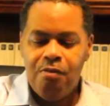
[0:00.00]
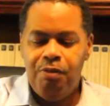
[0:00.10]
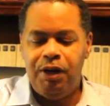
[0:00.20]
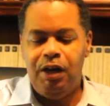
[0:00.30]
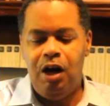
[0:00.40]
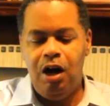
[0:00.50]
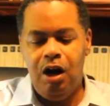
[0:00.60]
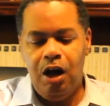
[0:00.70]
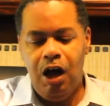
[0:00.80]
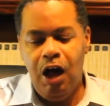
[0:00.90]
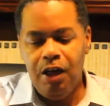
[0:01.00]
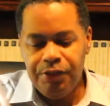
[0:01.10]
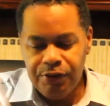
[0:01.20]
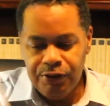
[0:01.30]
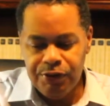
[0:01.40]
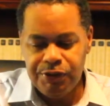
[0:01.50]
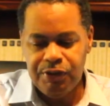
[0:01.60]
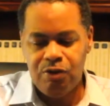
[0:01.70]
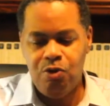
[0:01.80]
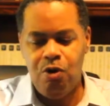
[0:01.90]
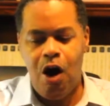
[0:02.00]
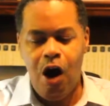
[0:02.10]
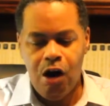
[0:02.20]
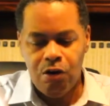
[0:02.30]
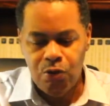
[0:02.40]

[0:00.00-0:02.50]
but others who are